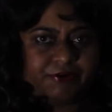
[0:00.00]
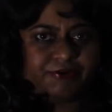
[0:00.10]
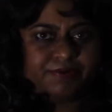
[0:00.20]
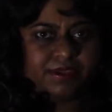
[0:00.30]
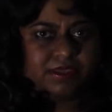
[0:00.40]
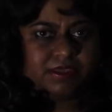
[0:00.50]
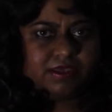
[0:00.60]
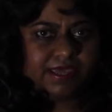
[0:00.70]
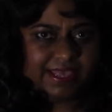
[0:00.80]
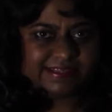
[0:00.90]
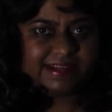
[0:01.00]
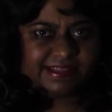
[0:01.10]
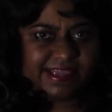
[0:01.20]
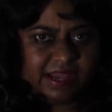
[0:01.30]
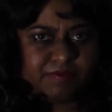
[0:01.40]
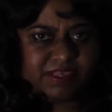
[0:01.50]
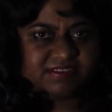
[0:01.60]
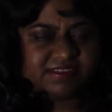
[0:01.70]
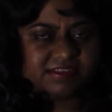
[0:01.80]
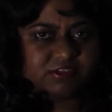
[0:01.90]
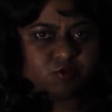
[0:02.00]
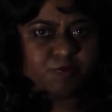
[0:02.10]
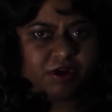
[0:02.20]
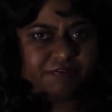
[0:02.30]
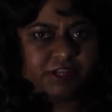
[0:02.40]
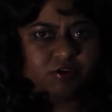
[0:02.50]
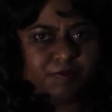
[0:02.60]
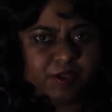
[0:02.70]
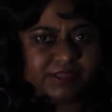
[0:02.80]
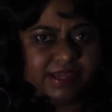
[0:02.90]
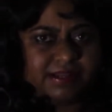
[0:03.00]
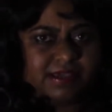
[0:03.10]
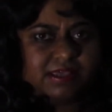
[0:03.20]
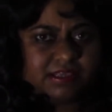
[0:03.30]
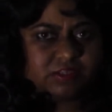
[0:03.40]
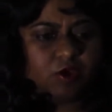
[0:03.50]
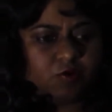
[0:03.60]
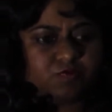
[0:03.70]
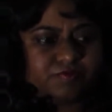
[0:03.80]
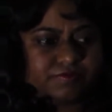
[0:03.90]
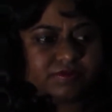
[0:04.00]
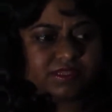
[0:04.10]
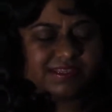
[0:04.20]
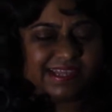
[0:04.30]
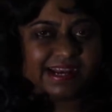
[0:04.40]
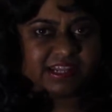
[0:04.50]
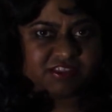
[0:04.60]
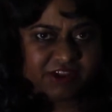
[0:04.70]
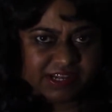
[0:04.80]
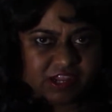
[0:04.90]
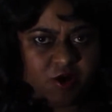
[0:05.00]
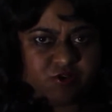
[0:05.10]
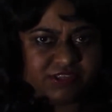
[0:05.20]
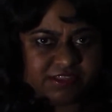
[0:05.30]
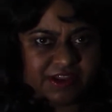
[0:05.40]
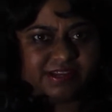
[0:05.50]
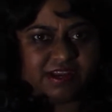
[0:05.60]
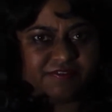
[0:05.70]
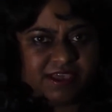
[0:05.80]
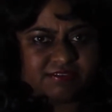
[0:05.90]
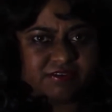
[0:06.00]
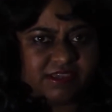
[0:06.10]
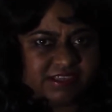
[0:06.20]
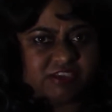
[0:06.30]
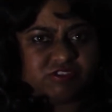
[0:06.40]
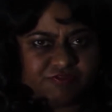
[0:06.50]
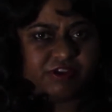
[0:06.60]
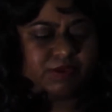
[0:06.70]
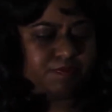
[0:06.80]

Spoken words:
to excel in academics. There's a 2-part video about that. So selecting the right course and the right advisor is actually very